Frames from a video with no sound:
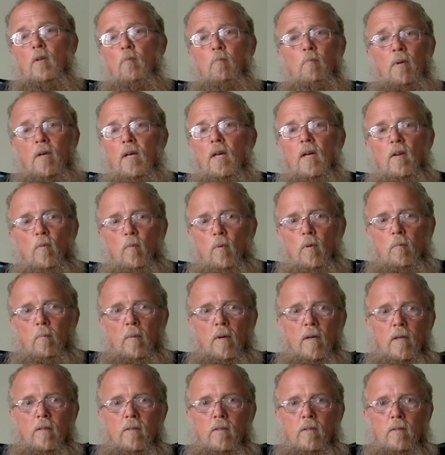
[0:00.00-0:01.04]
compete with
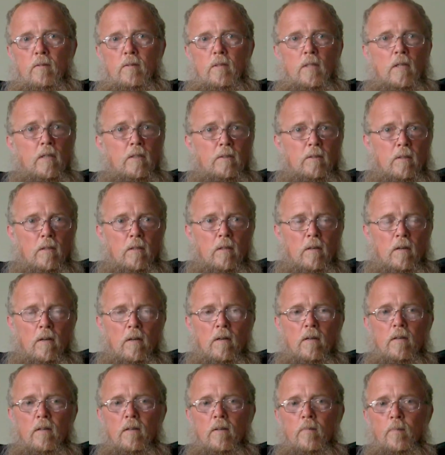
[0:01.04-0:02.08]
my DSLR.
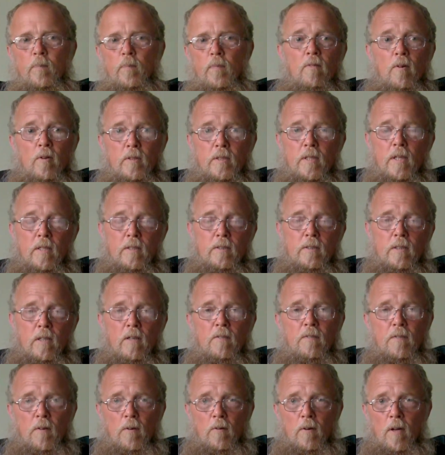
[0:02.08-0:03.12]
I've always had a
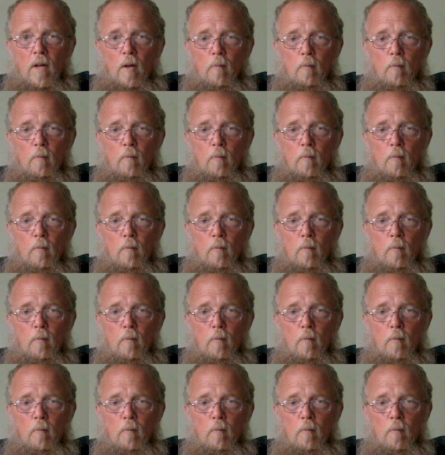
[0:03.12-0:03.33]
cell phone